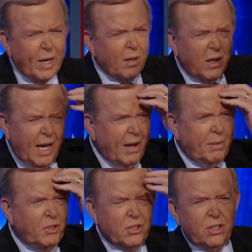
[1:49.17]
Why?
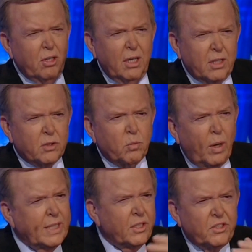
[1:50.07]
I'm just curious.
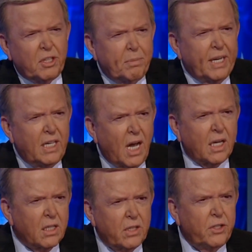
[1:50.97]
Why isn't somebody
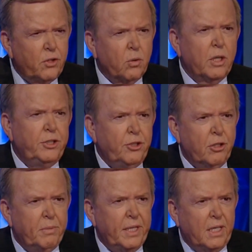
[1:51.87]
knocking on the door in
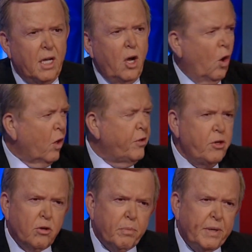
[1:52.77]
Germany or the
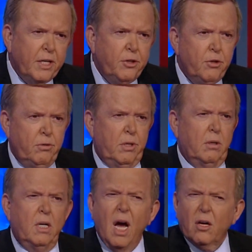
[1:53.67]
European
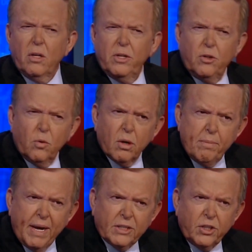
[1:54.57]
Union? Knock on the door
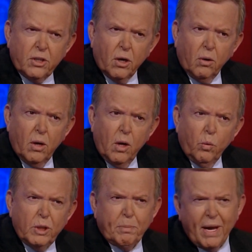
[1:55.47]
of Mexico,
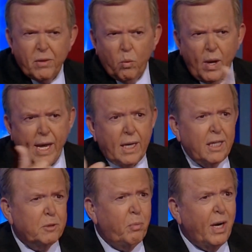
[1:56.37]
which, by the way,
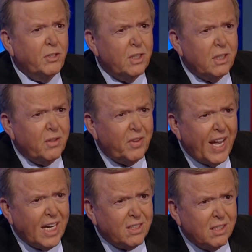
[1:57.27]
its president
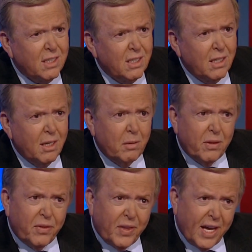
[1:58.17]
thanked,
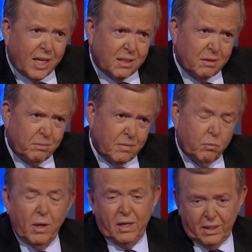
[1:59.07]

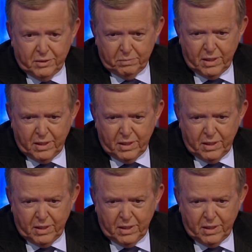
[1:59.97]
as